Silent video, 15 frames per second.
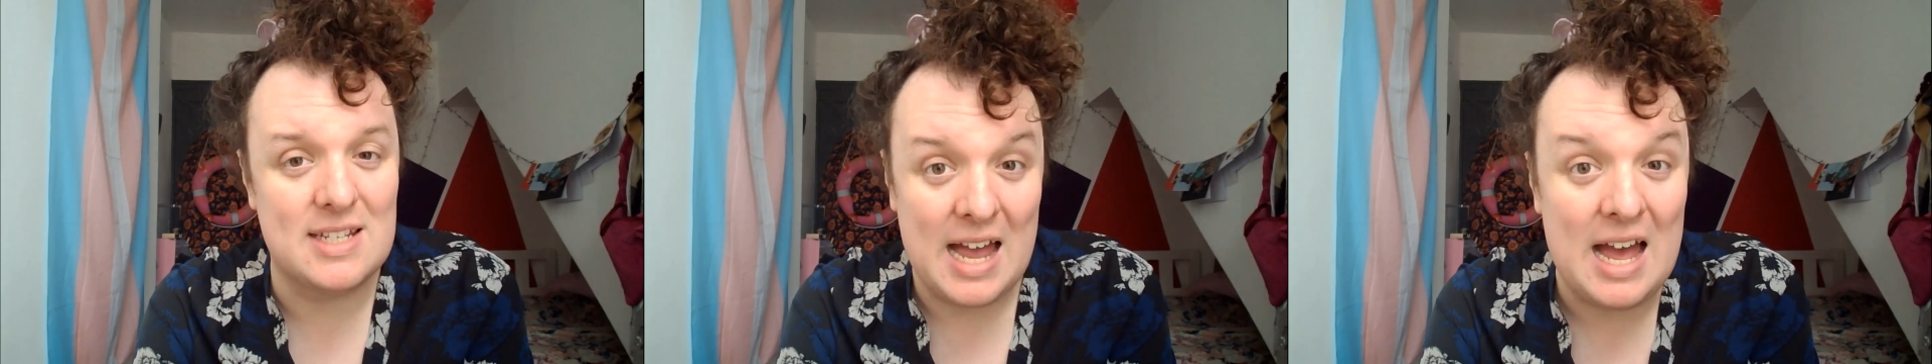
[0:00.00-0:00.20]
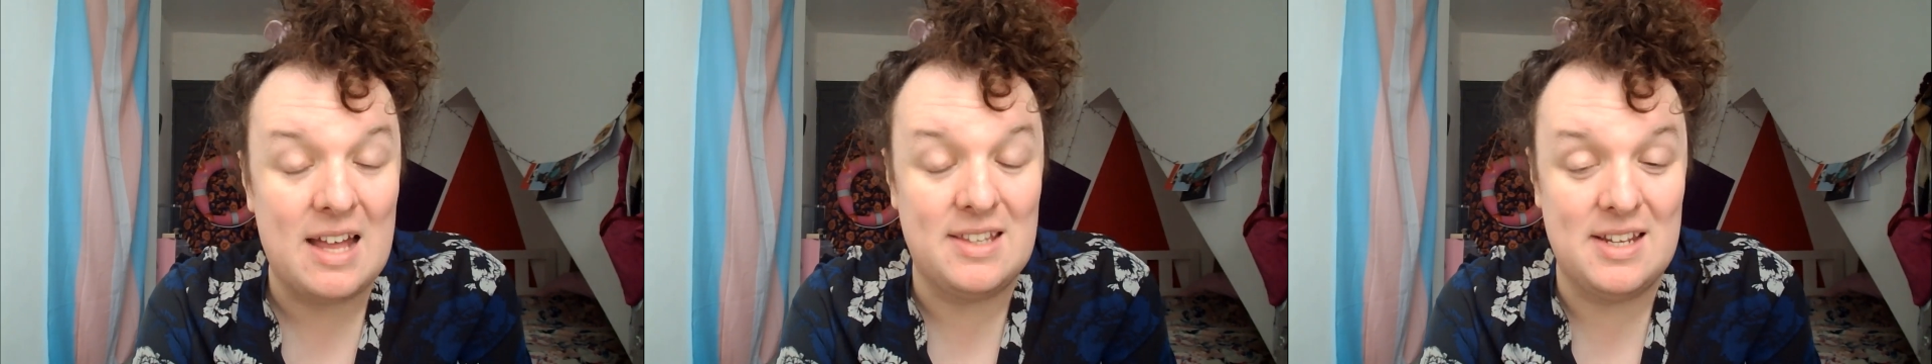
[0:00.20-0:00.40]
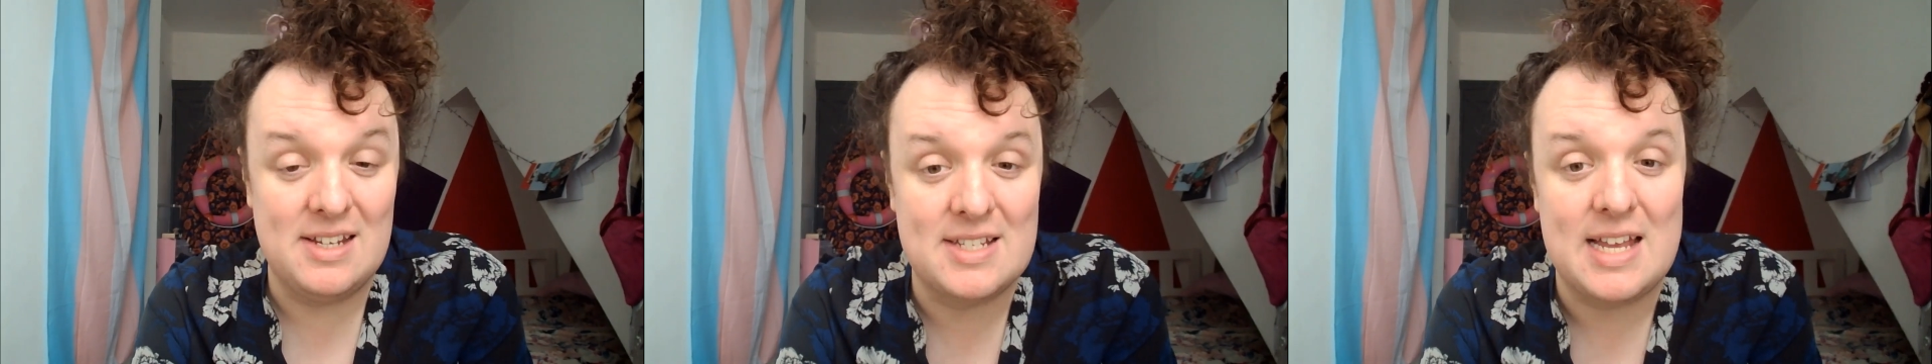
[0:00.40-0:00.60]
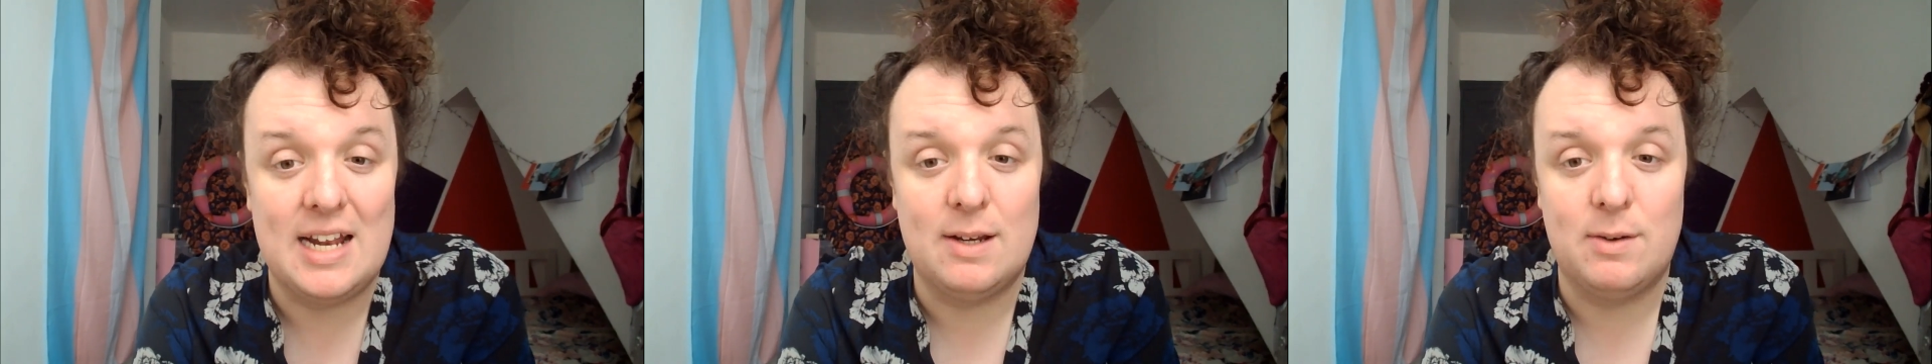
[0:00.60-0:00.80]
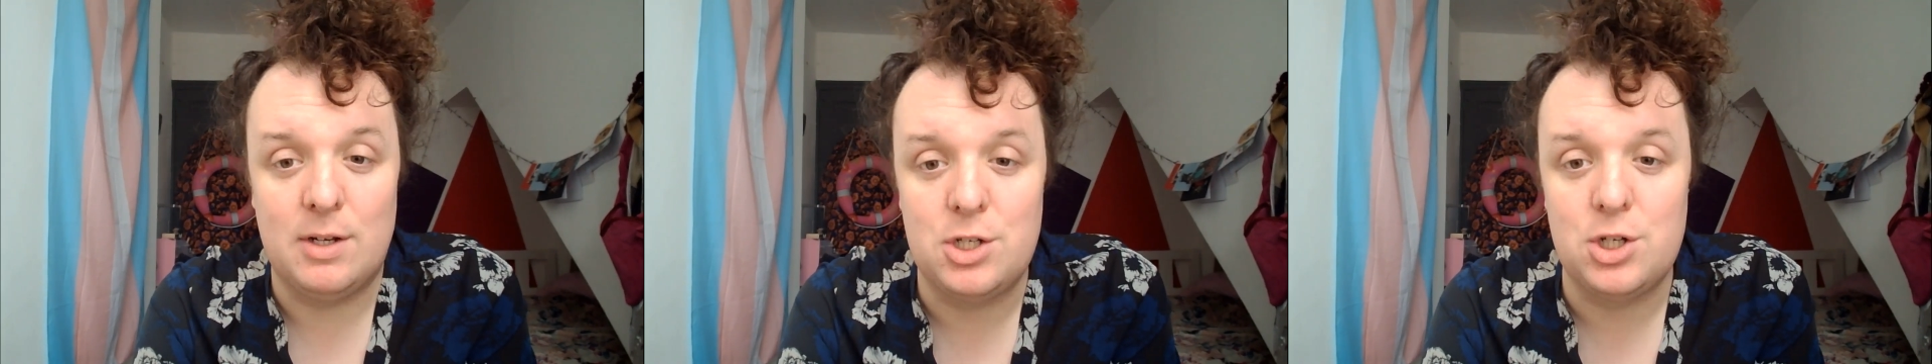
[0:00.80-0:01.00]
at their
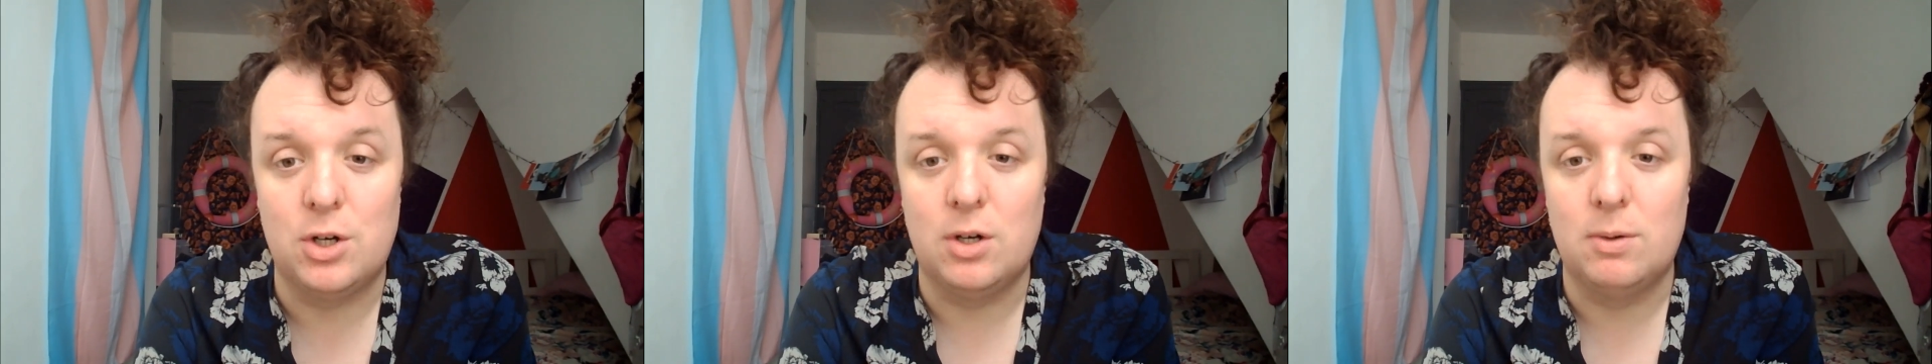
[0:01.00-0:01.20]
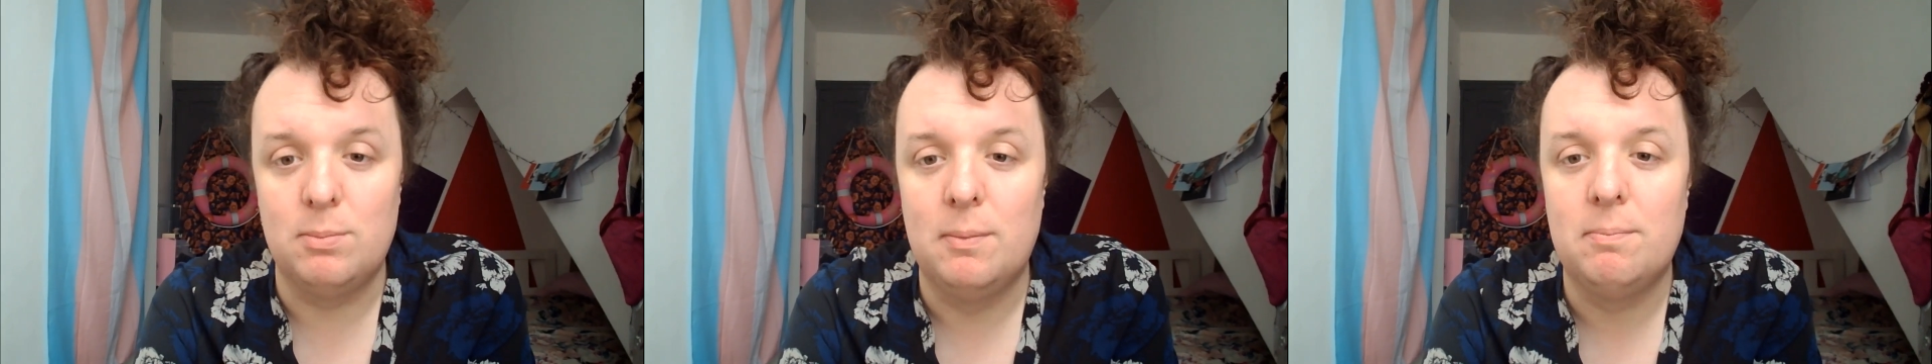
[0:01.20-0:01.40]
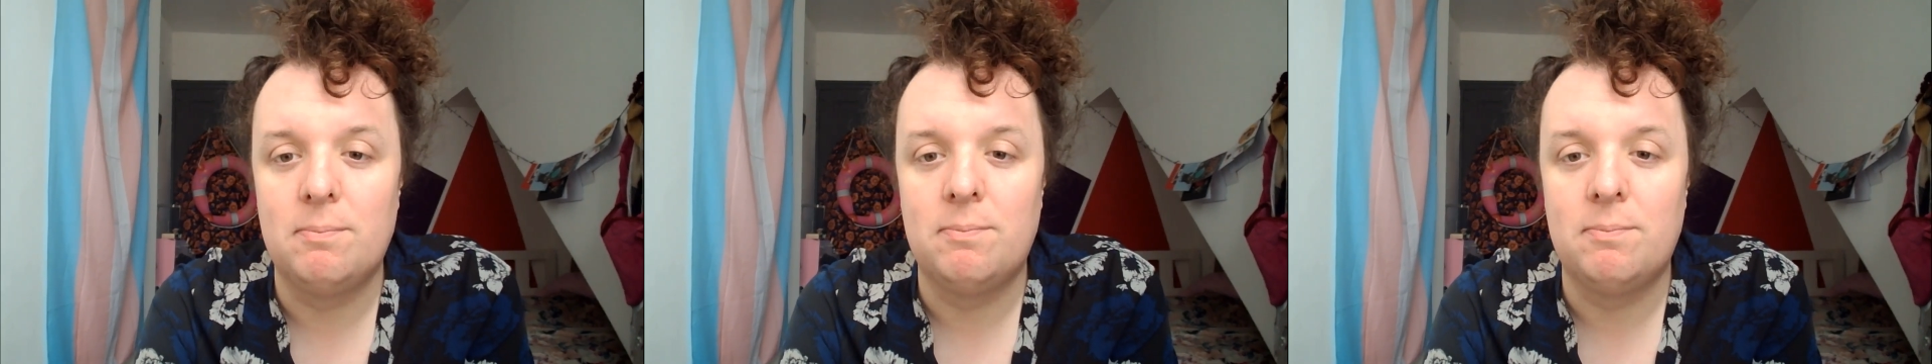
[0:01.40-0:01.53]
salary job.